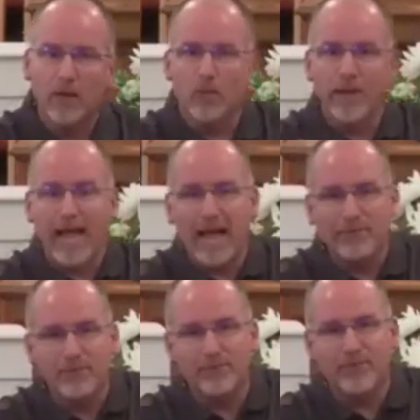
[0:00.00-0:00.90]
we
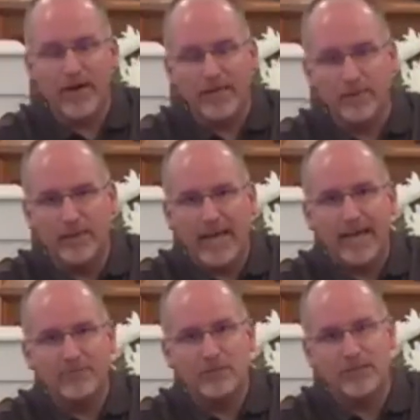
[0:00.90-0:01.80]
have to find and we
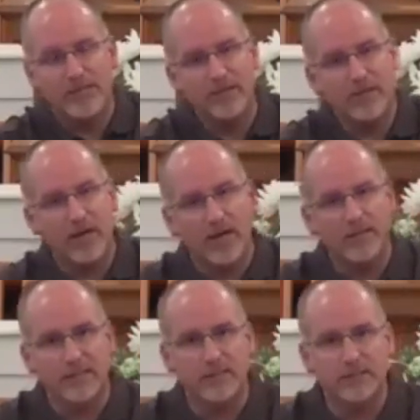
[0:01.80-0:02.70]
have to see the
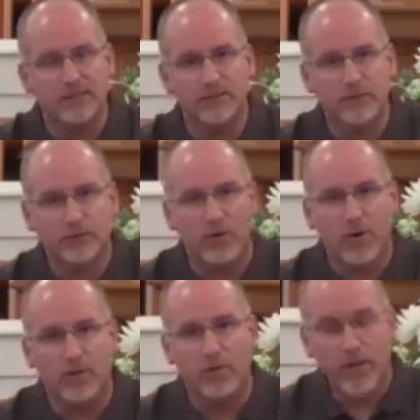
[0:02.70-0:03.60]
contents of the
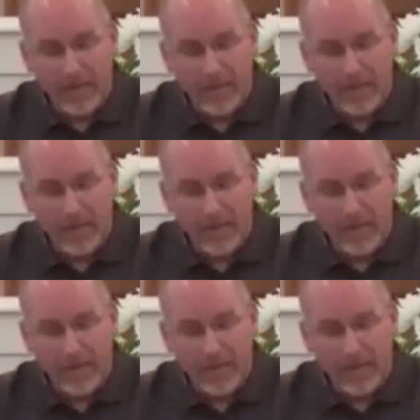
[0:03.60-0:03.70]
scroll.